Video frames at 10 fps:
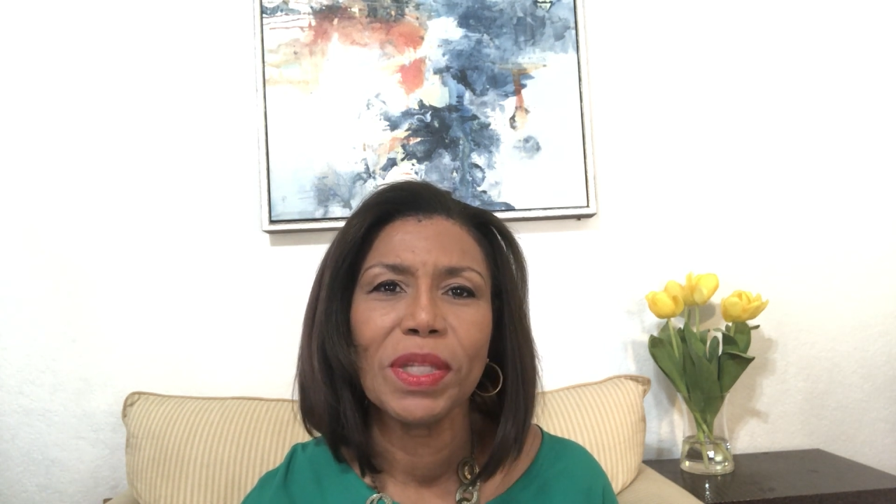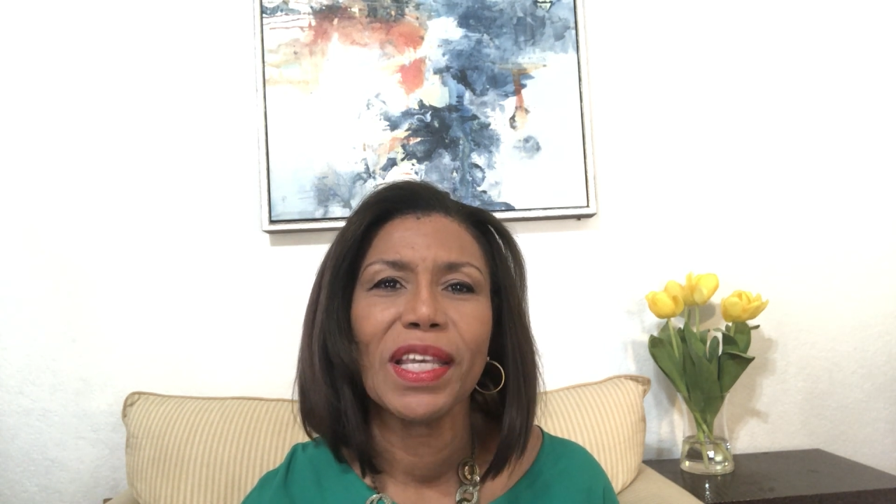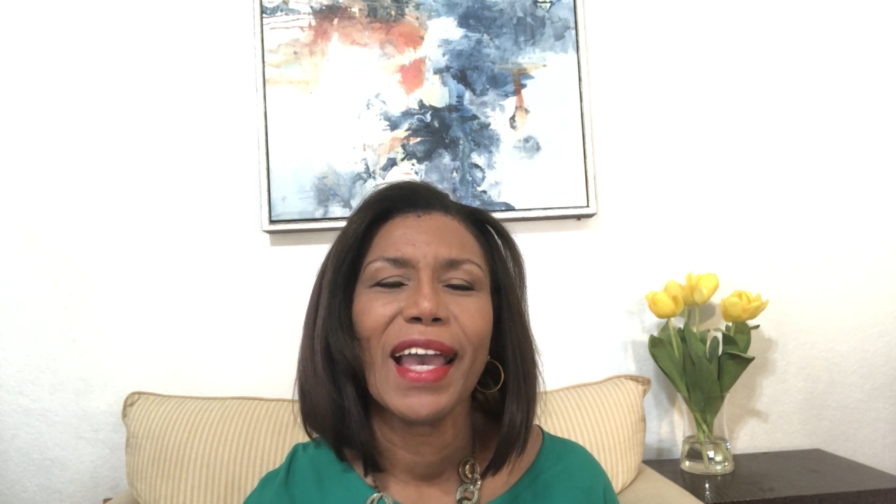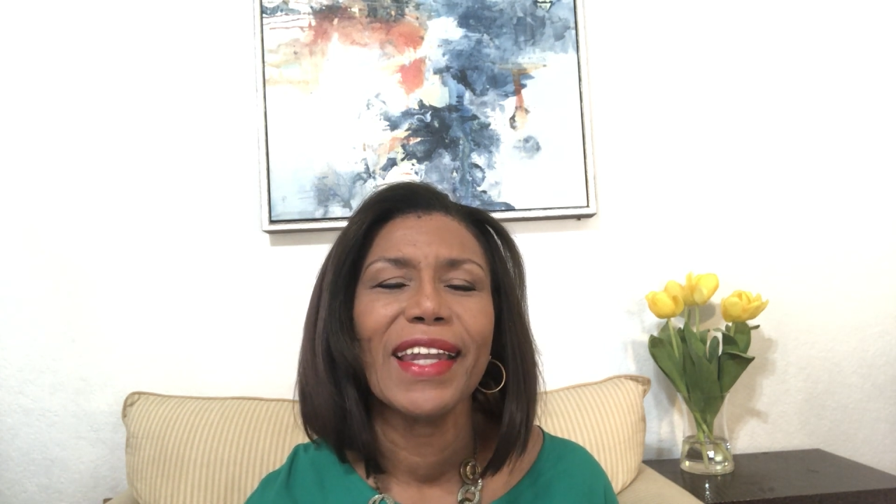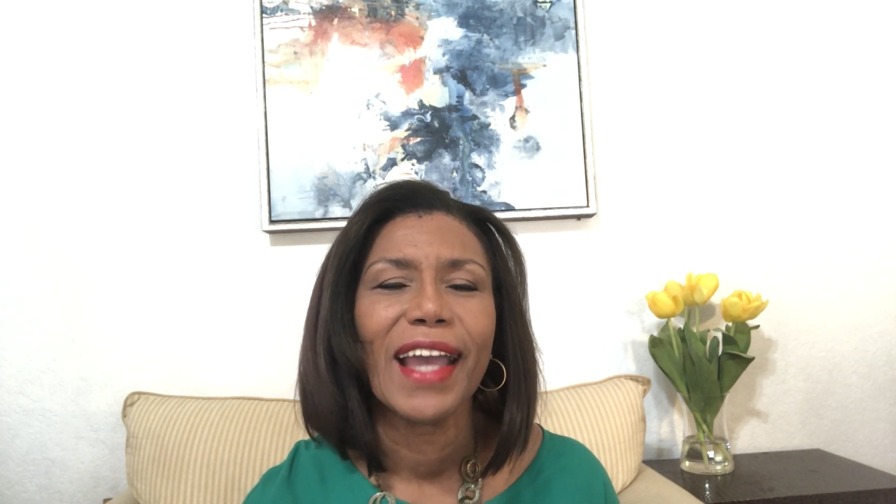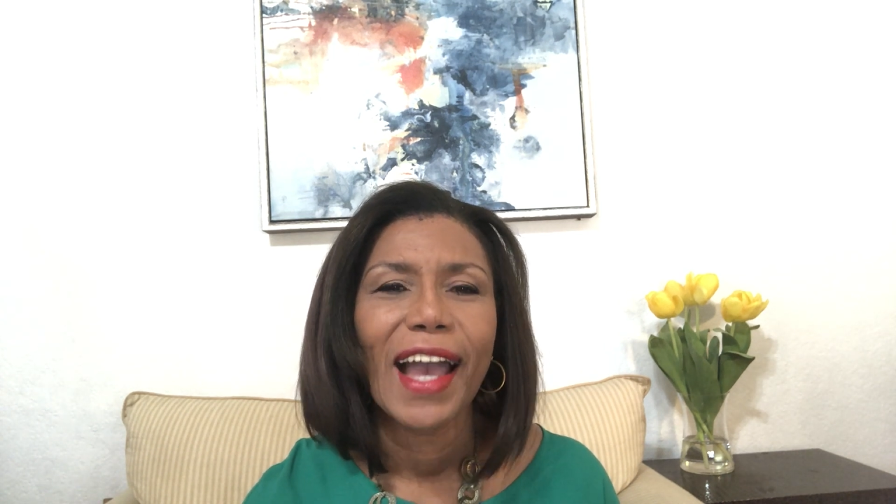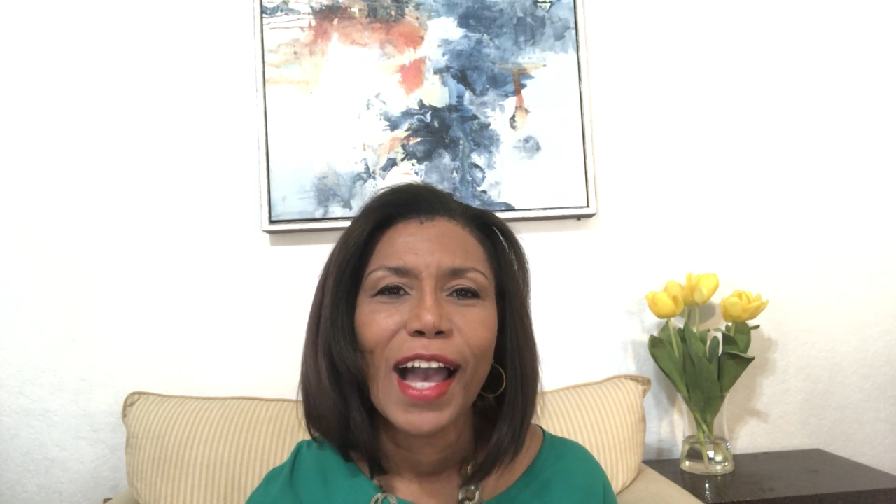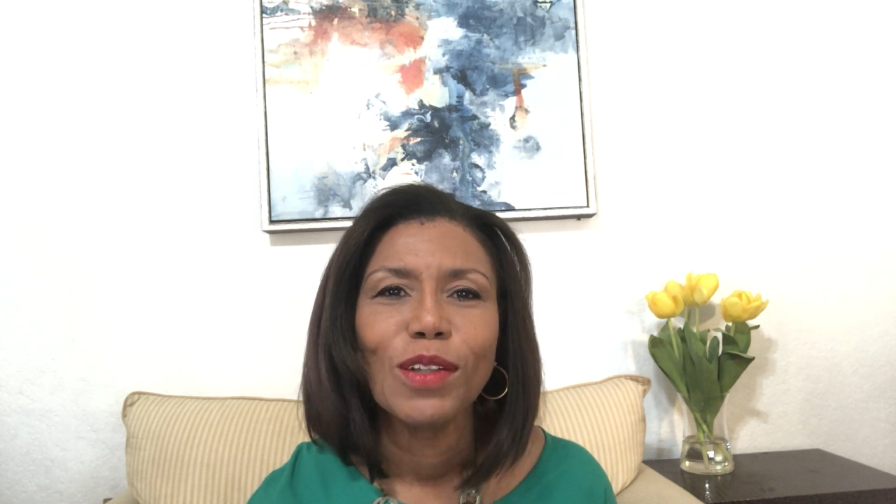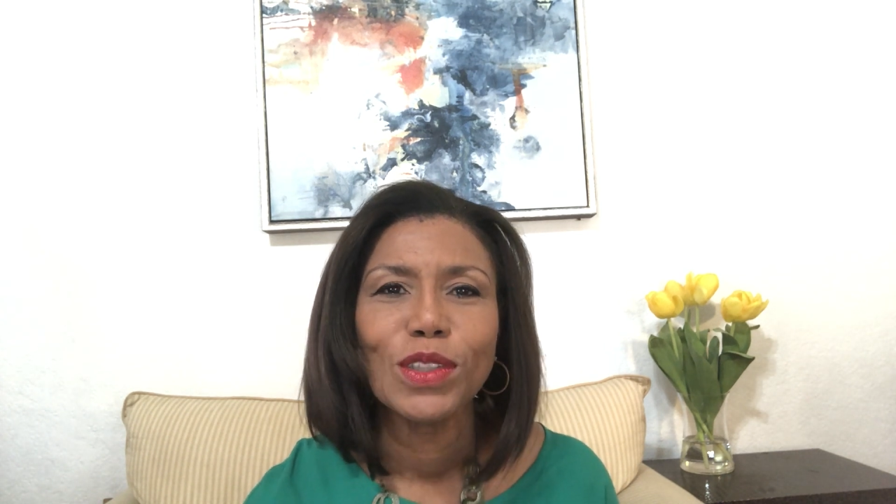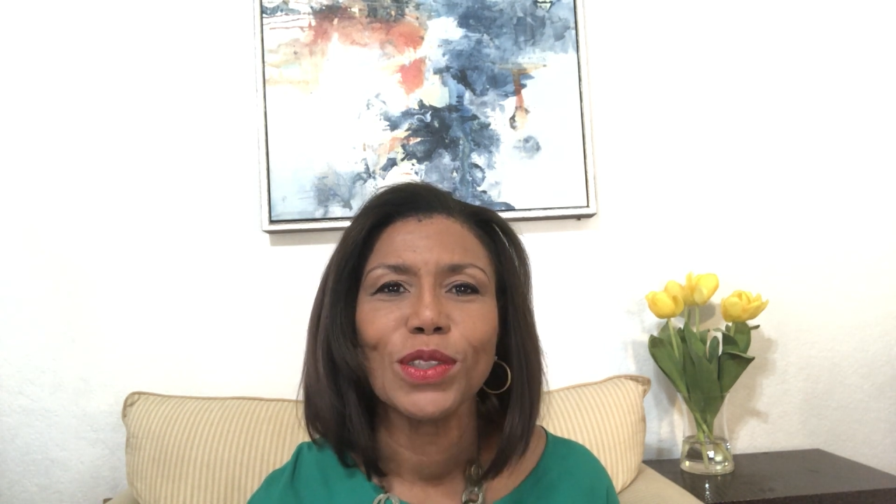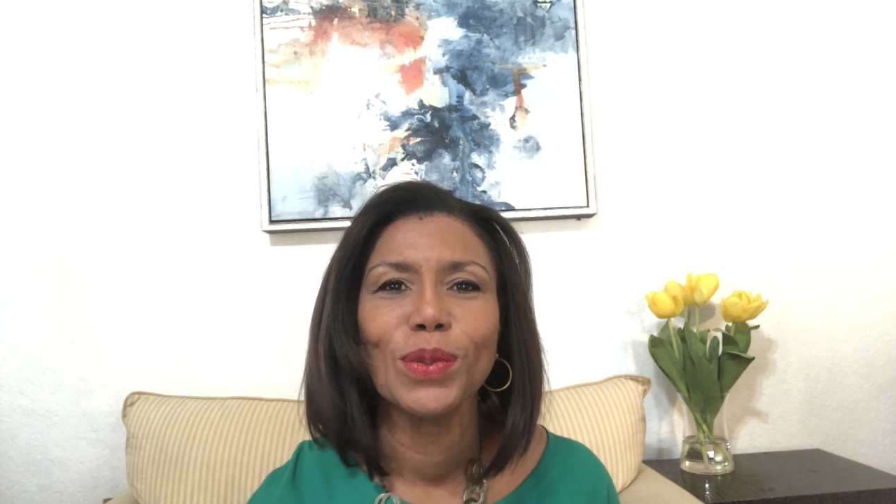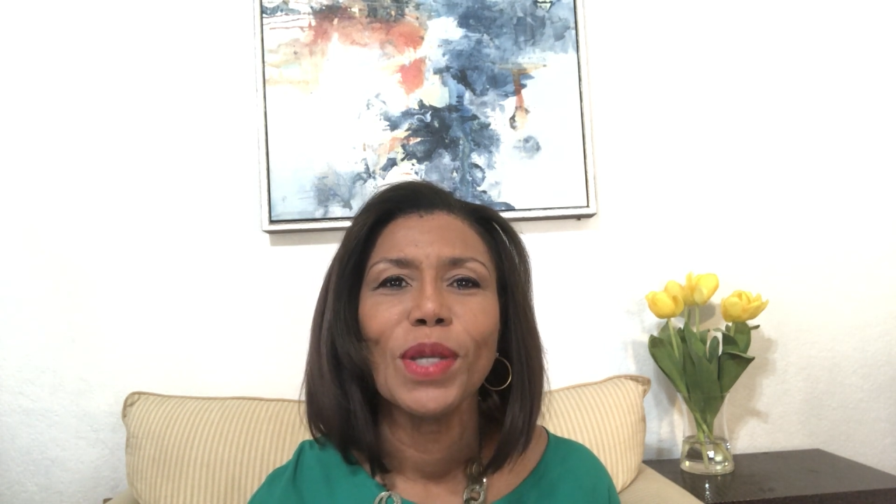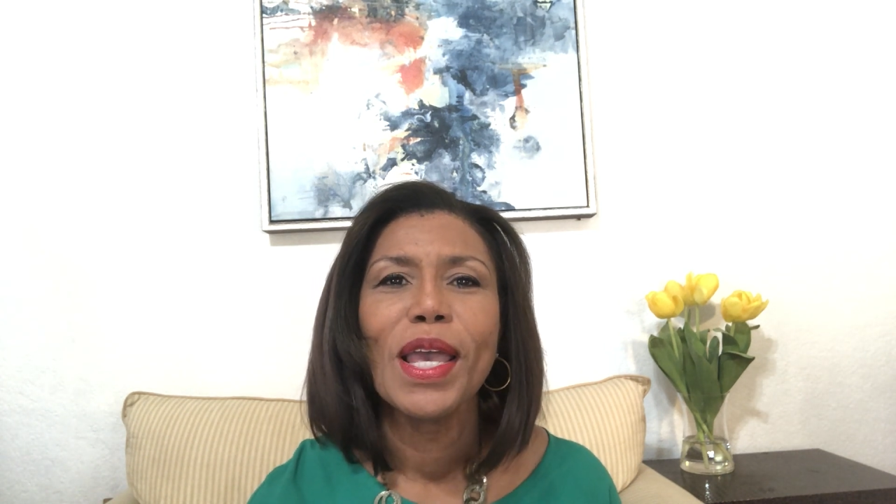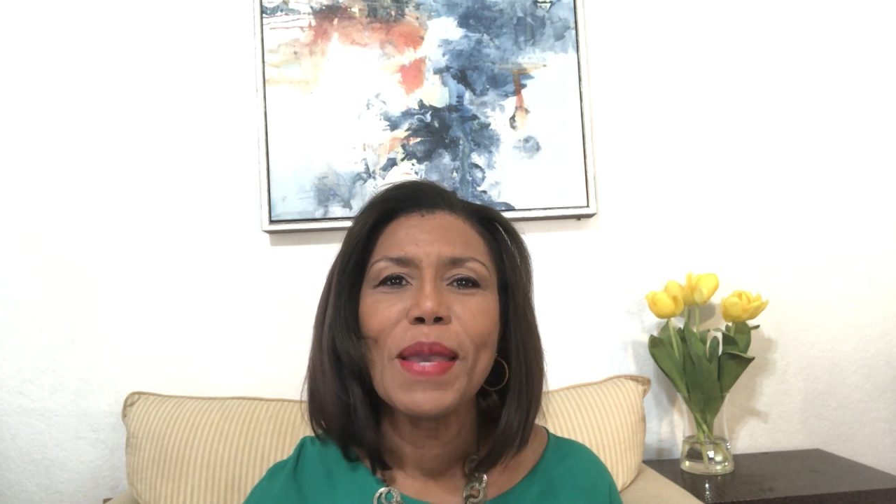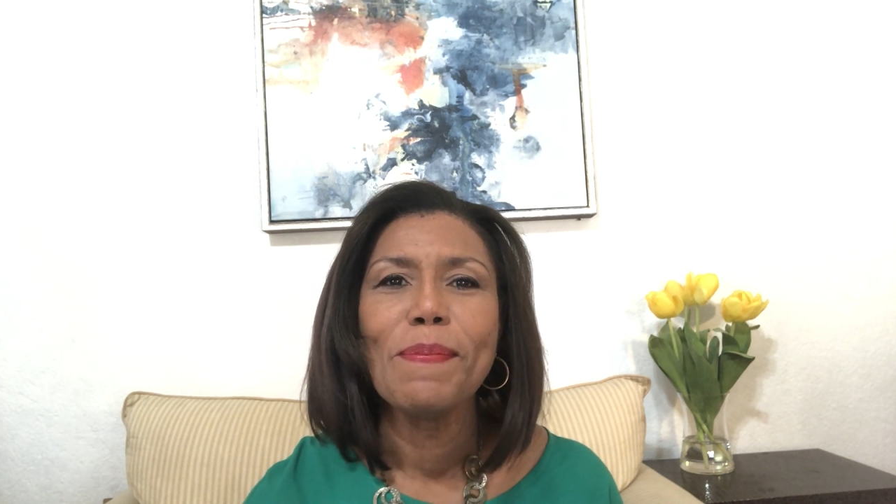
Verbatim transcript: be and how to